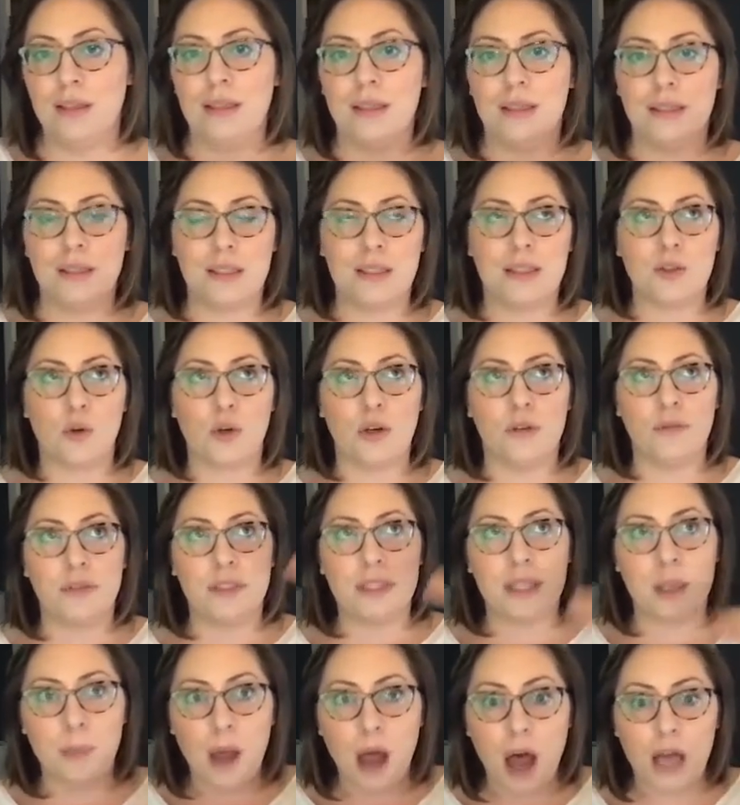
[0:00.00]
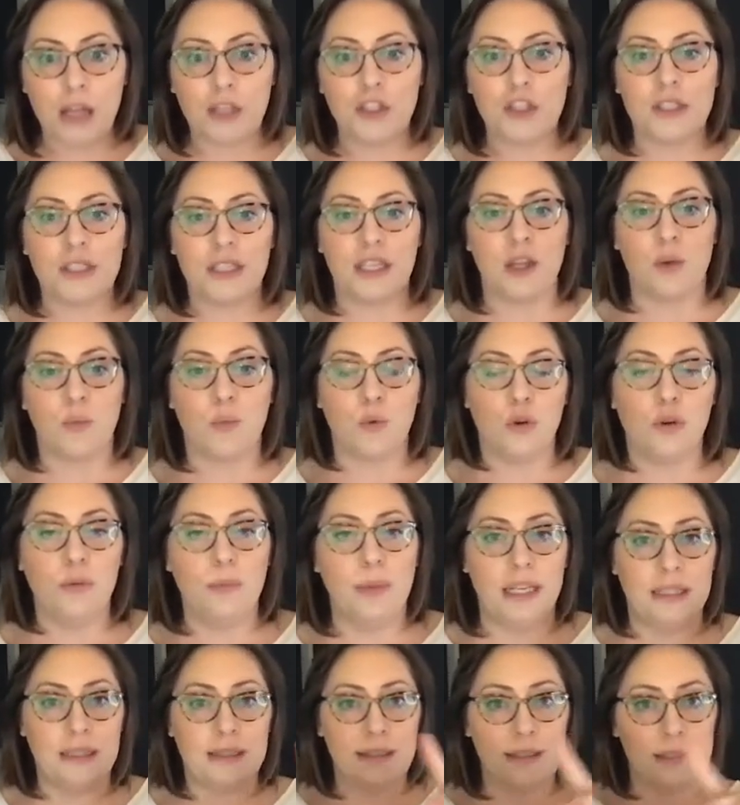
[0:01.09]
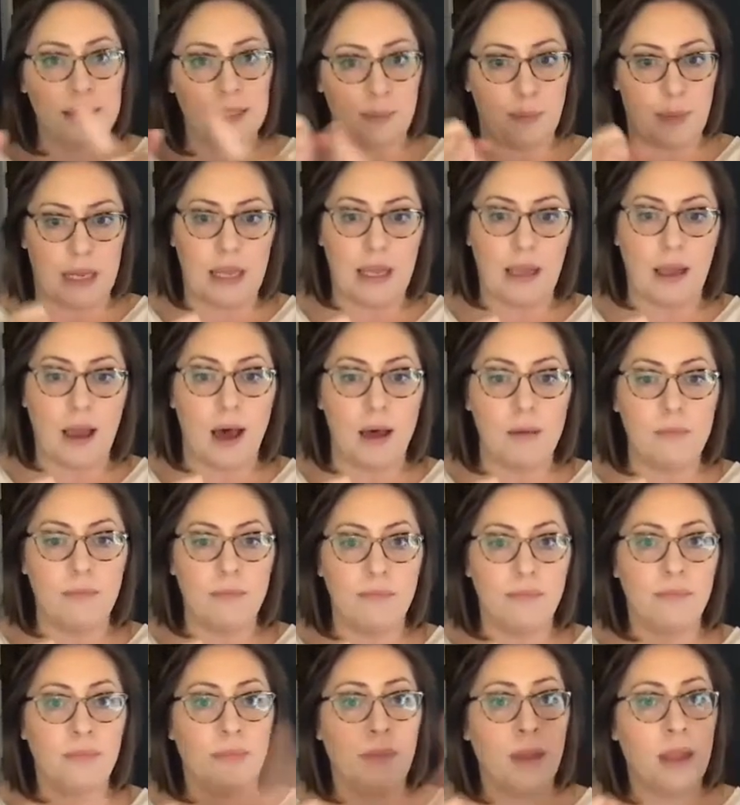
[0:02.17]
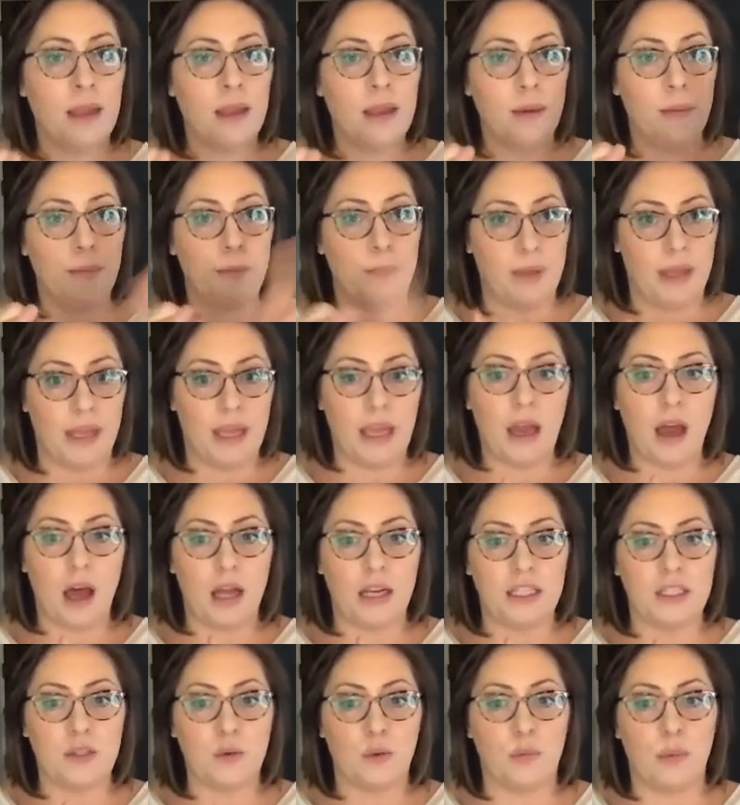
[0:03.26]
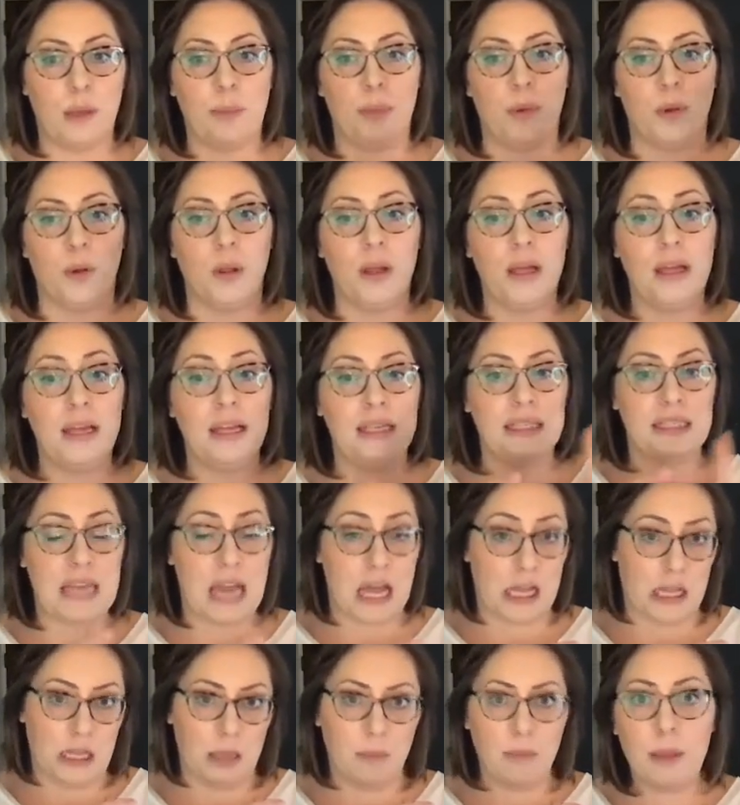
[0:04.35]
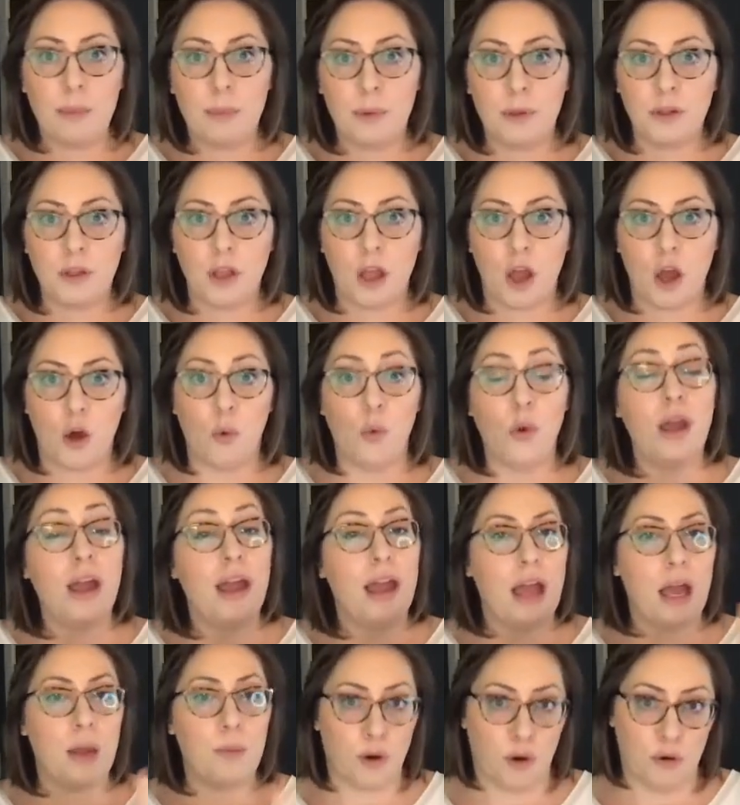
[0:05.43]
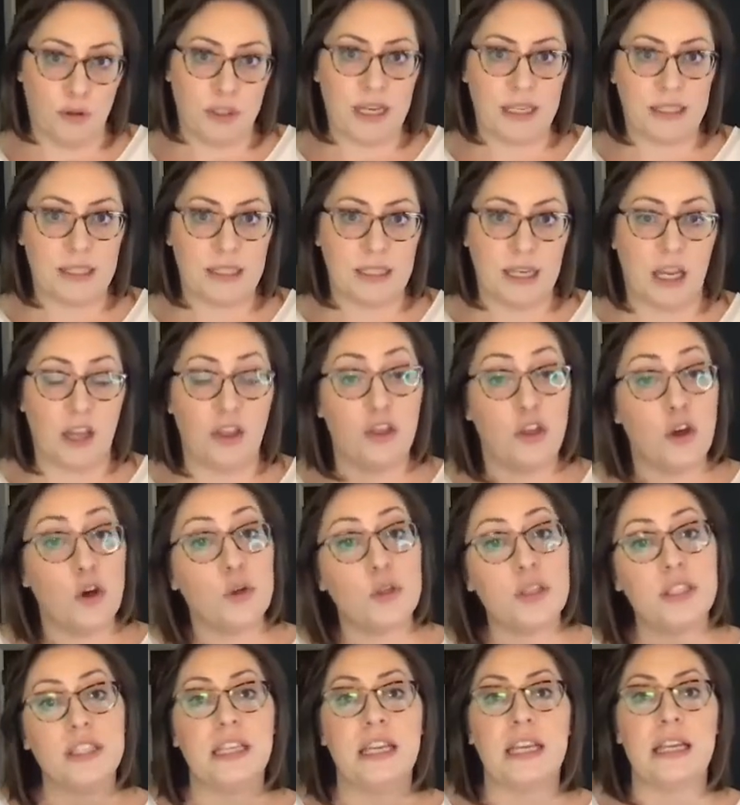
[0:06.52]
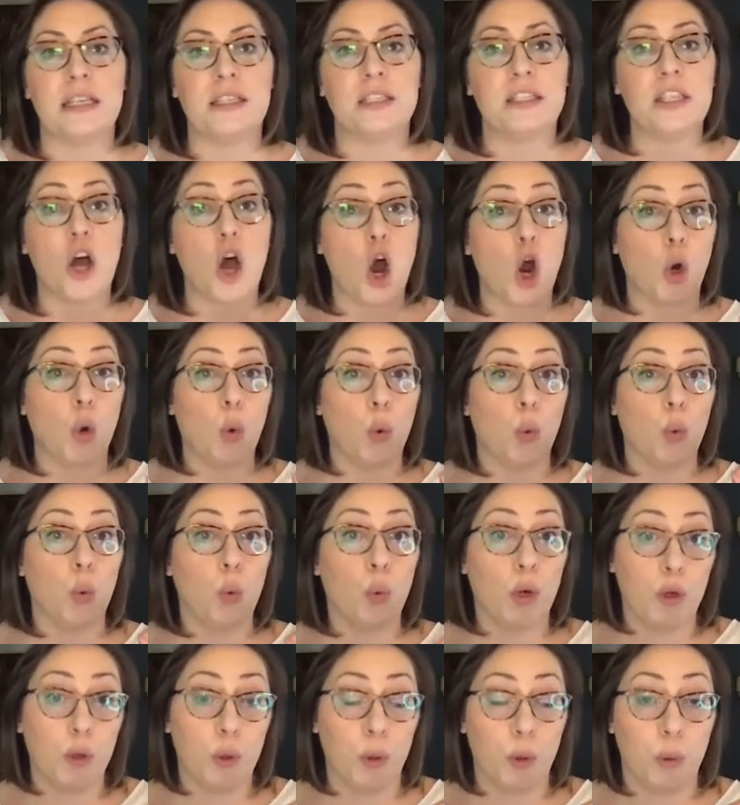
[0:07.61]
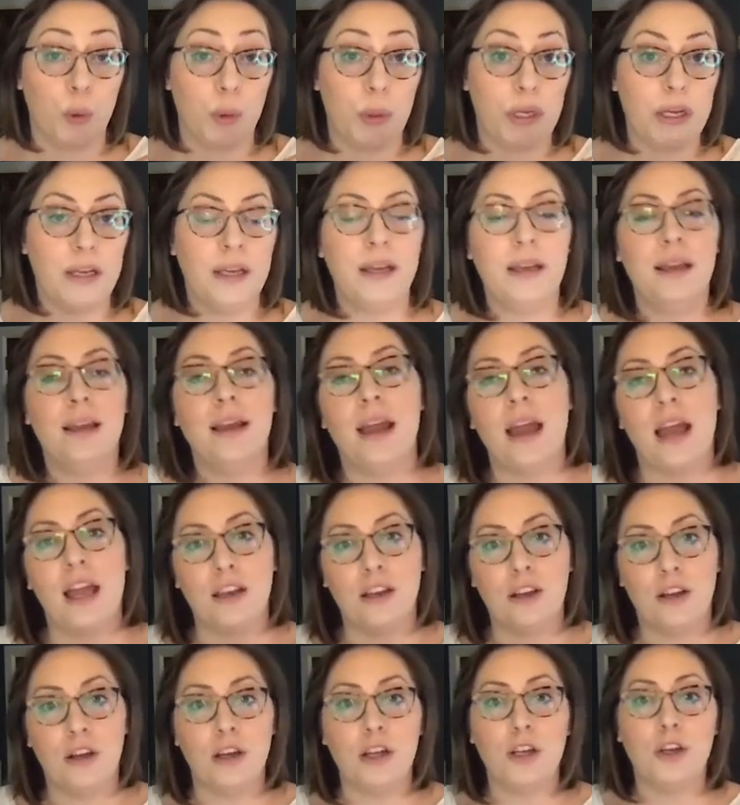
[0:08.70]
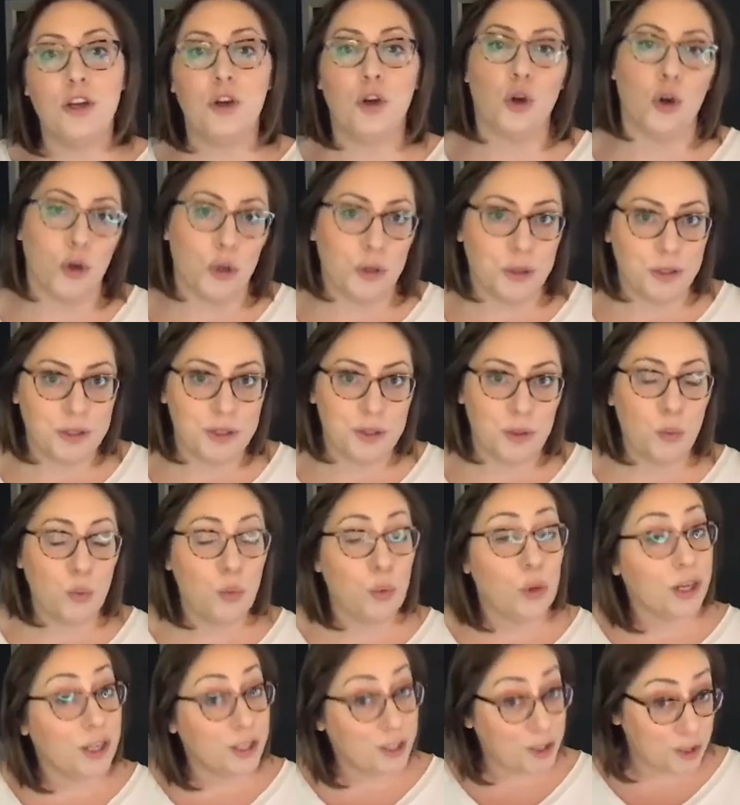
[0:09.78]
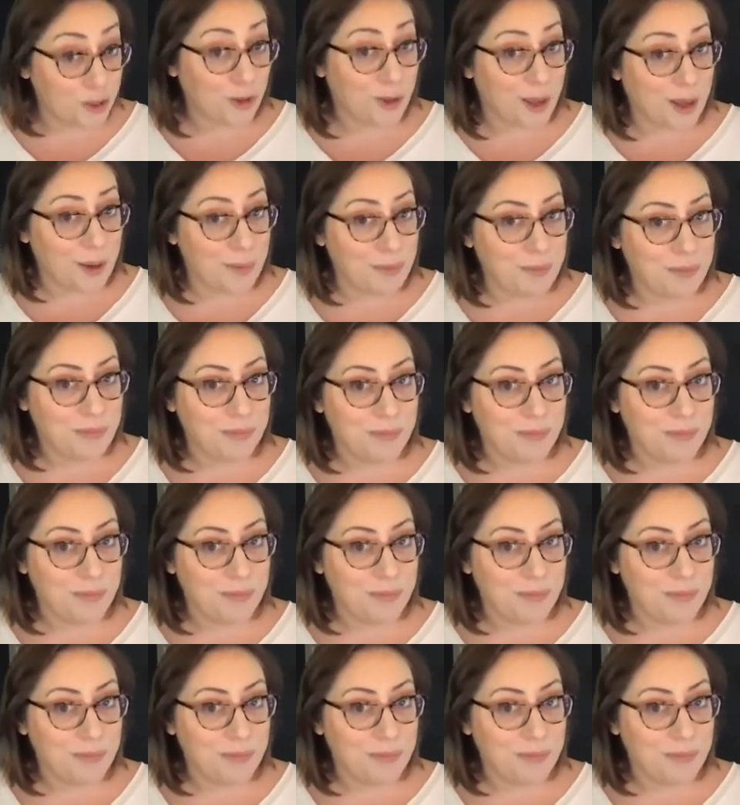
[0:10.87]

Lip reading: sort of subconsciously that rude means speaking up, being honest with people, telling people no, and protesting. Those things are rude, and good girls wouldn't do them.